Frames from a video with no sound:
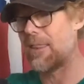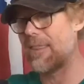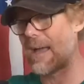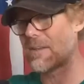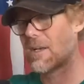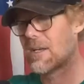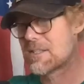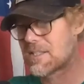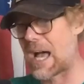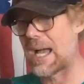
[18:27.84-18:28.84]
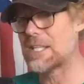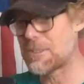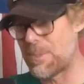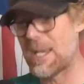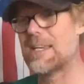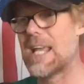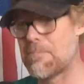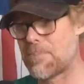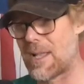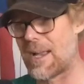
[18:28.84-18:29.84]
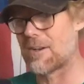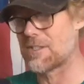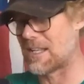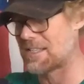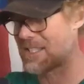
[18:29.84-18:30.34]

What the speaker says: that signs big name players, that